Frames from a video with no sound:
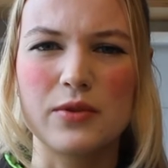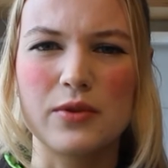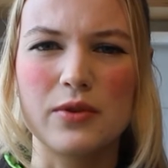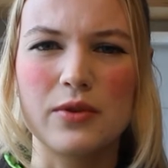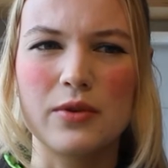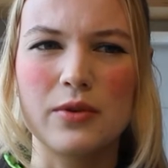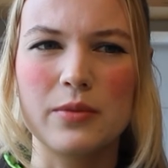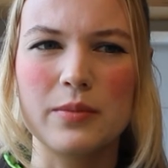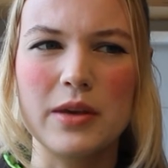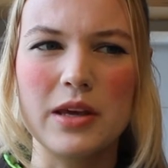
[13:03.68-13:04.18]

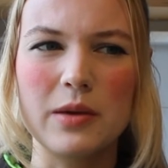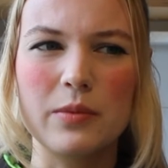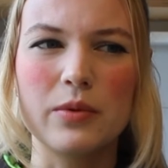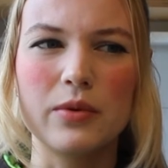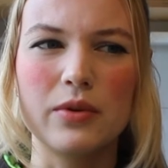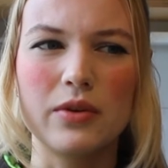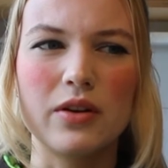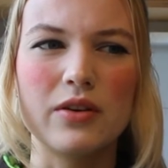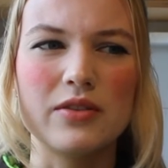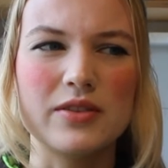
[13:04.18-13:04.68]
for
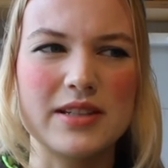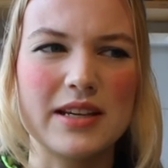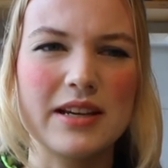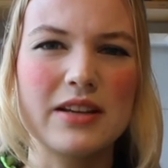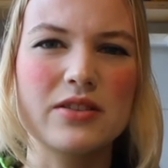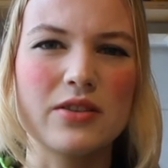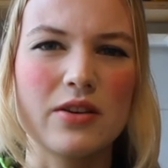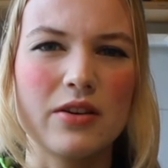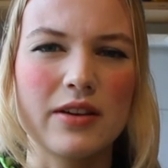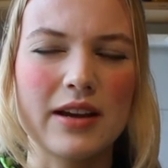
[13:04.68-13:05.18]
people on
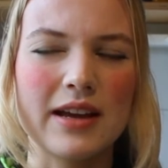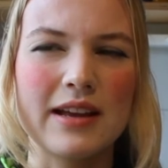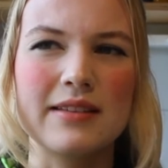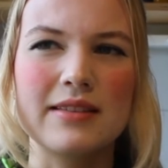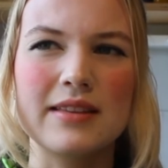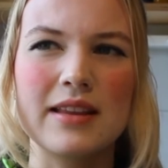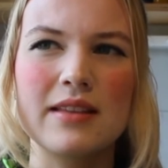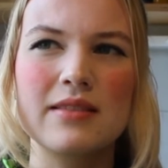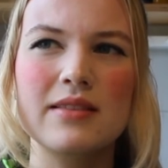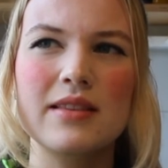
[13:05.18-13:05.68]
TikTok,
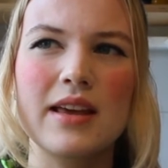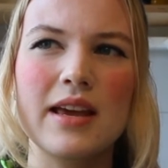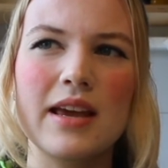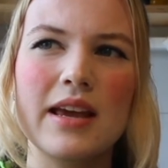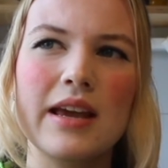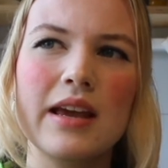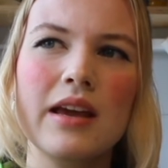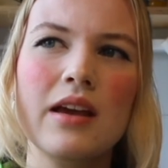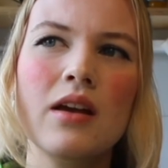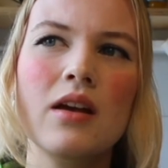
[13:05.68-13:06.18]
and then
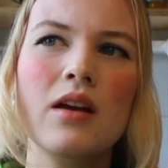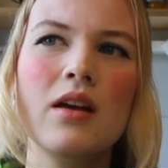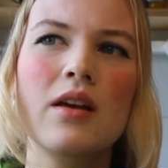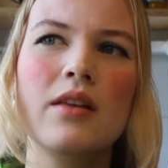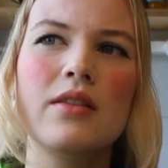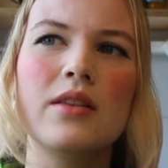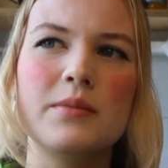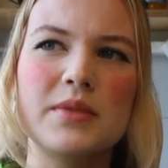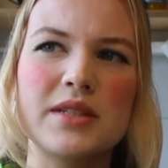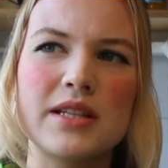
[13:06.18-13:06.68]
they
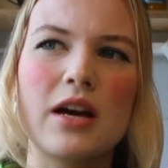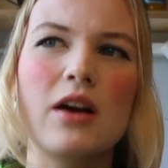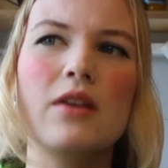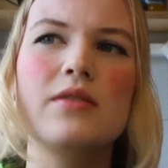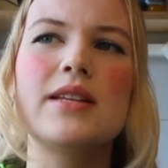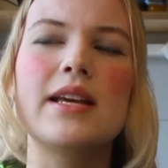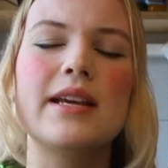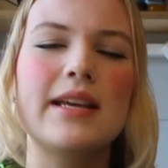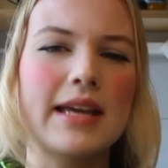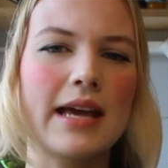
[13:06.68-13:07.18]

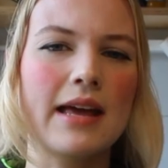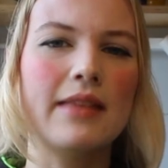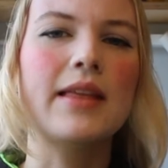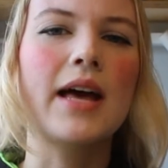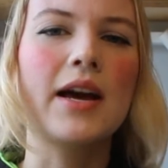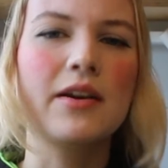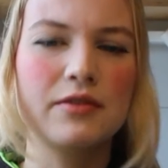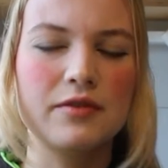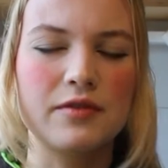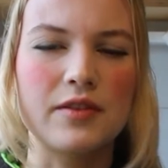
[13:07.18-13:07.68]
themselves, they get
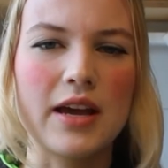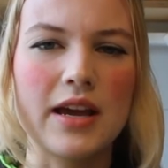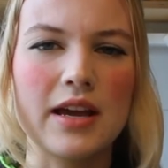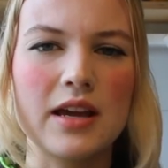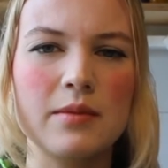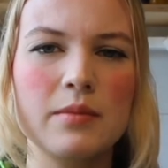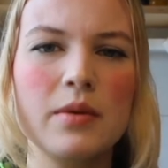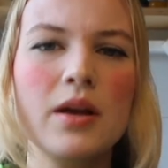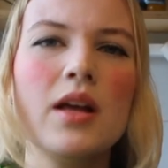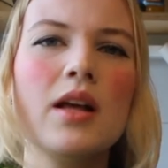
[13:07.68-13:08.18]
that
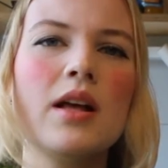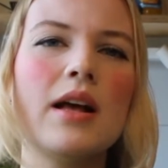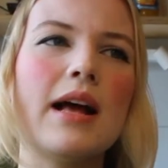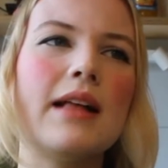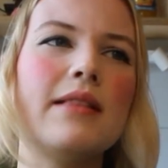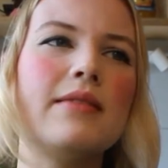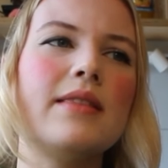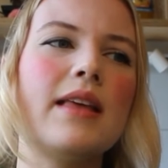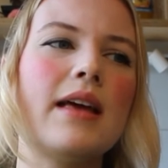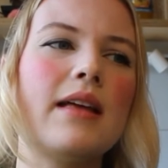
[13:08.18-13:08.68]
fame,
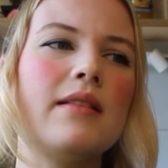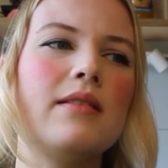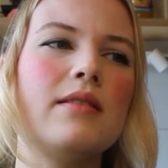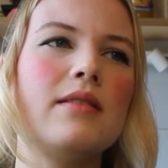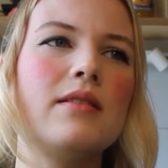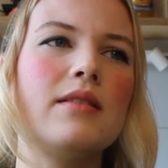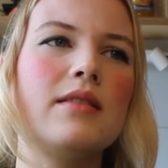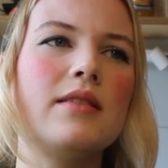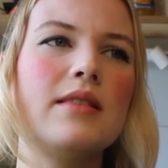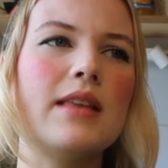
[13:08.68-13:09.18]
and
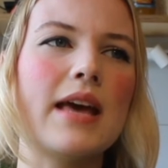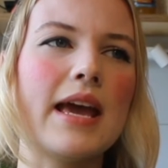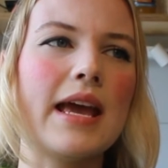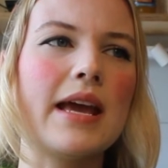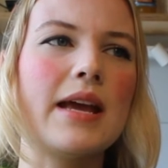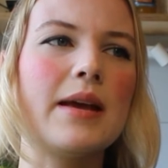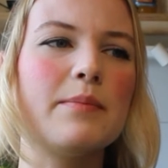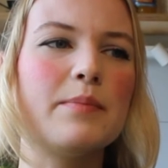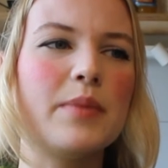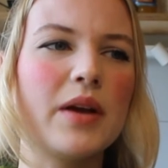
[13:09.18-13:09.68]
then
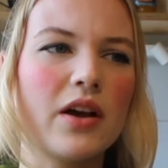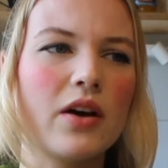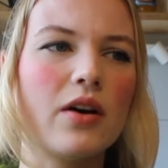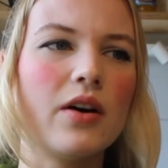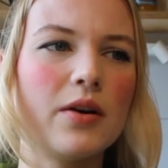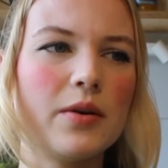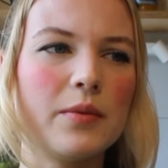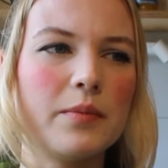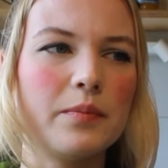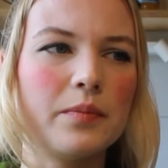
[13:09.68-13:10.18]
they
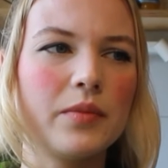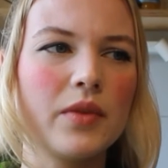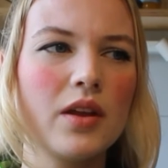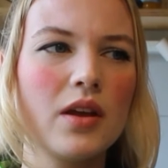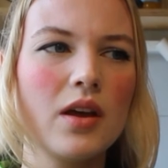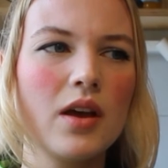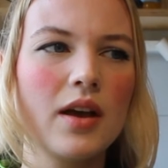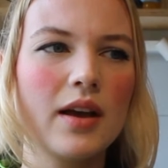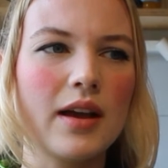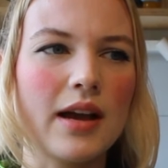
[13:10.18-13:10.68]
become
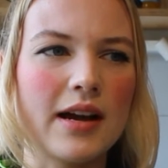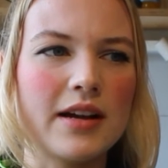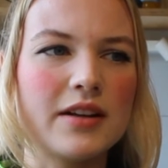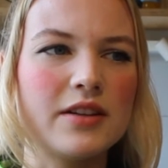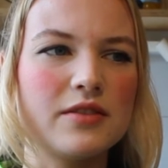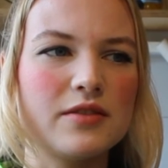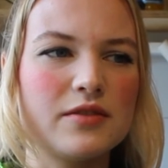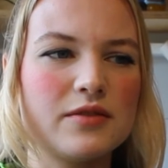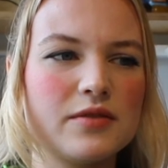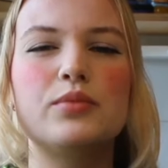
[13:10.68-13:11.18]

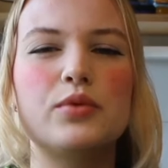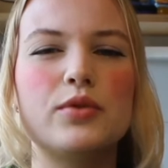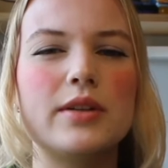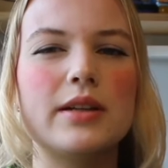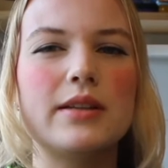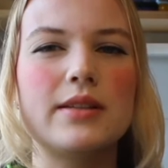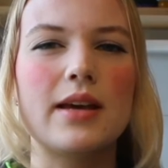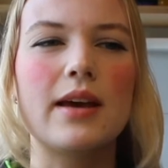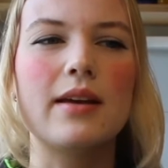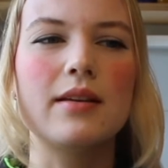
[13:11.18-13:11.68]
kind of
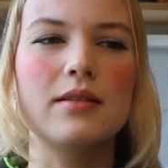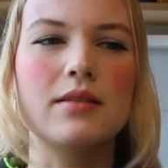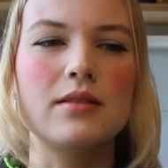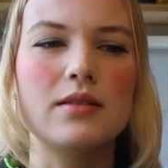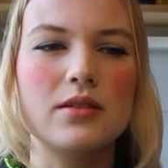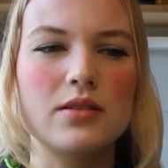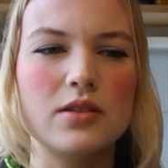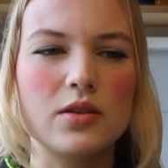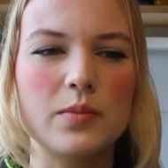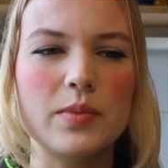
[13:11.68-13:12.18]
pretend
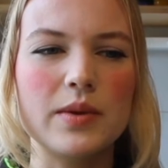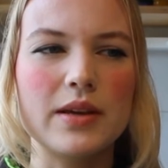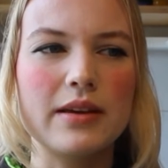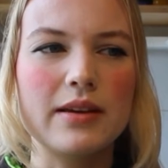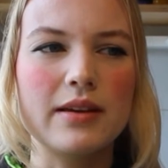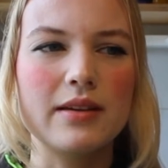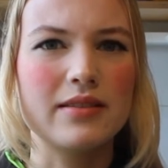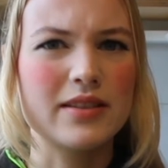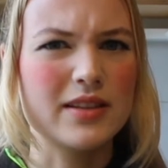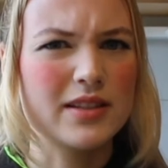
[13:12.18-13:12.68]
to
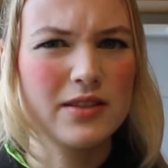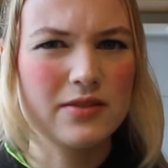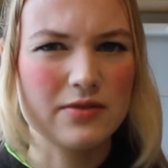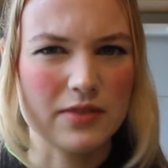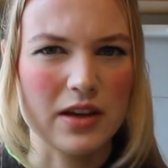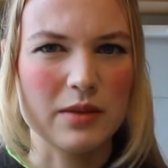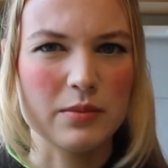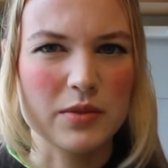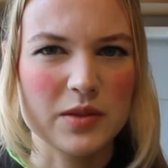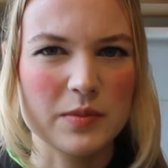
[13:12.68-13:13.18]
be this
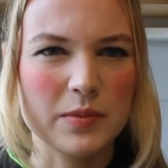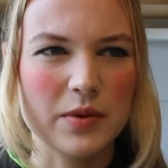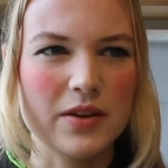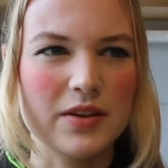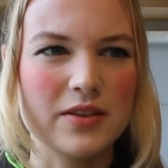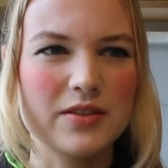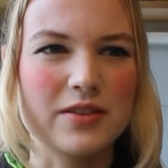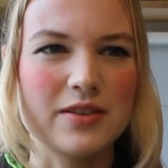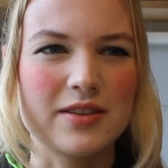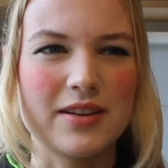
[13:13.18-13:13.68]
famous
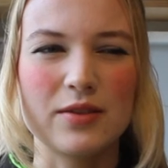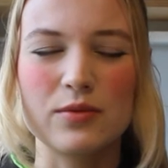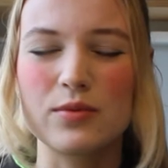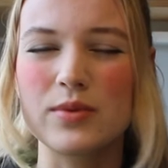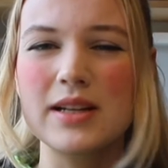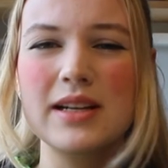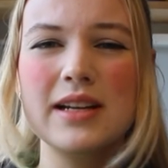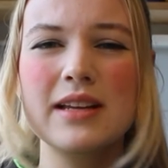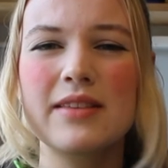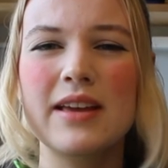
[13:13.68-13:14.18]
person, and
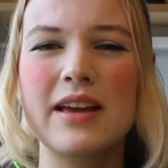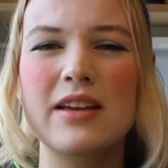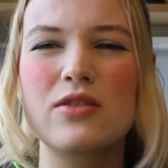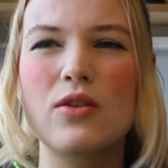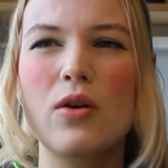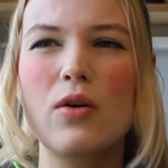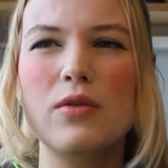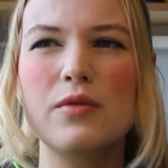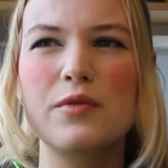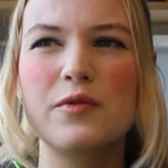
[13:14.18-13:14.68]
really they're
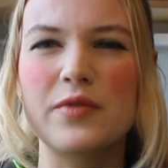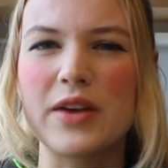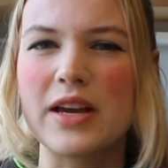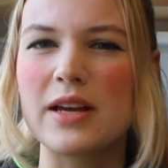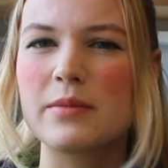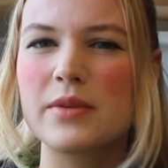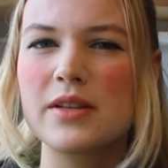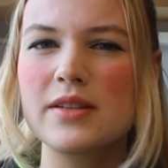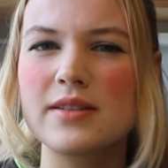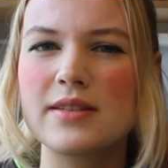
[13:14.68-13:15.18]
not
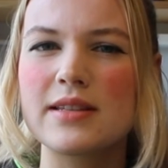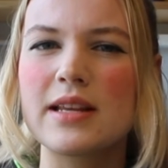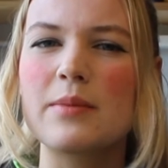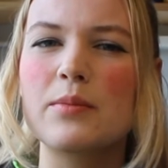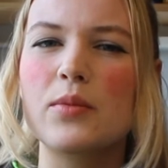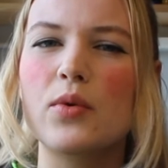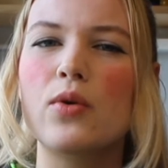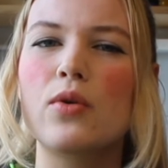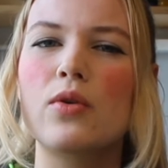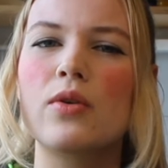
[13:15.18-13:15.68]
famous, they're
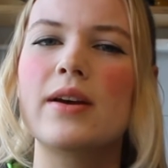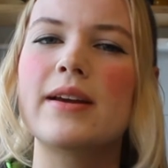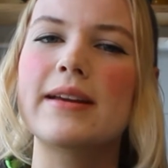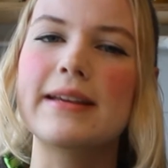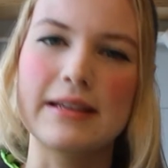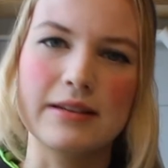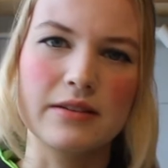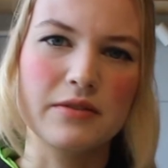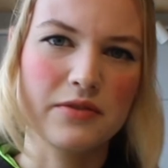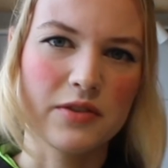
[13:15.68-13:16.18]
more
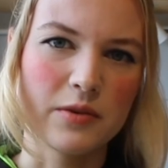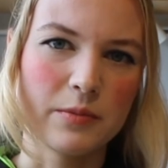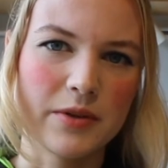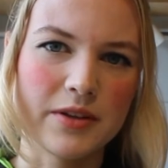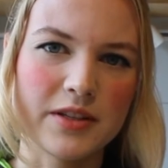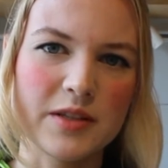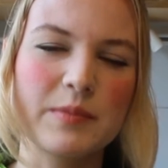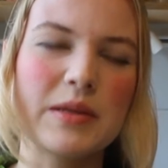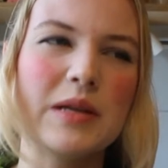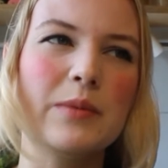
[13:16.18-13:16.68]

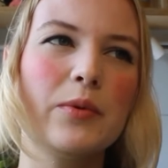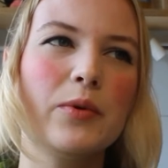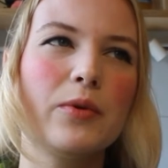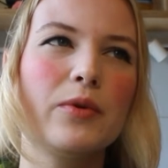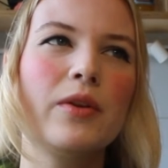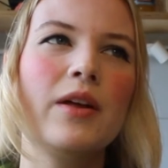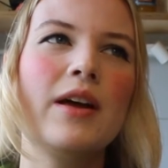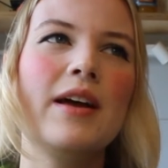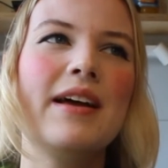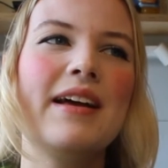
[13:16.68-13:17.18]
infamous.
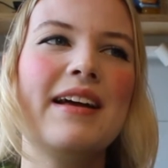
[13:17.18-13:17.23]
People